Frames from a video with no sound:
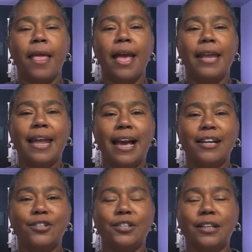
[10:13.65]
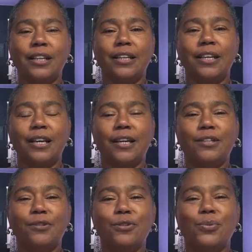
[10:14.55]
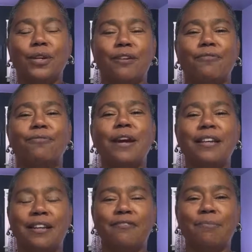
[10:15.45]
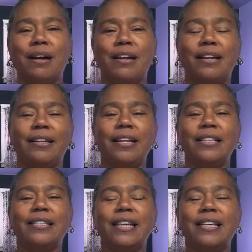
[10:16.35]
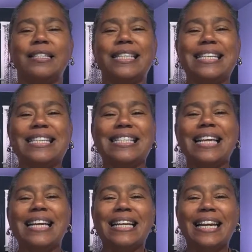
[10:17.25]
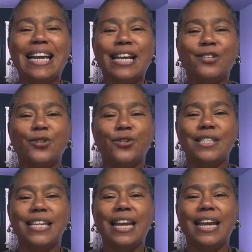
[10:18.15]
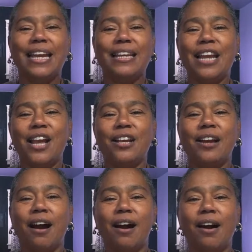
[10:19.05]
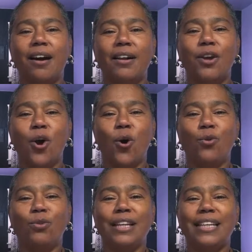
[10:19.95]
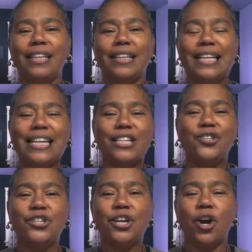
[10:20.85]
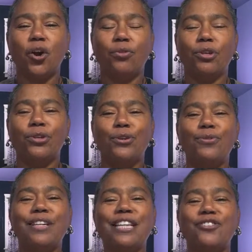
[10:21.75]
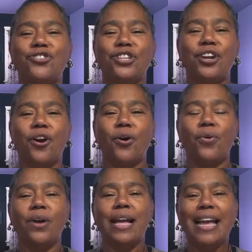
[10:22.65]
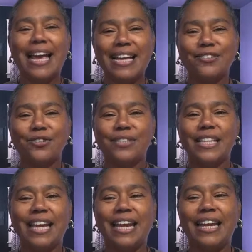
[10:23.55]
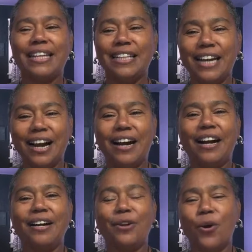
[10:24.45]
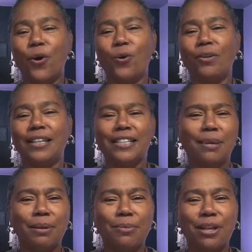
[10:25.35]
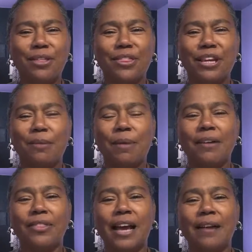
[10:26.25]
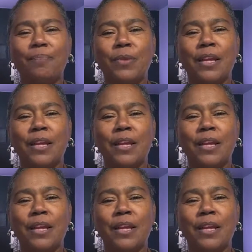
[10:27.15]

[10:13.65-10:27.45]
and actually use what a friend of mine says is entertain God only. EGO, the new EGO. Entertain God only. Tell me what you think about that.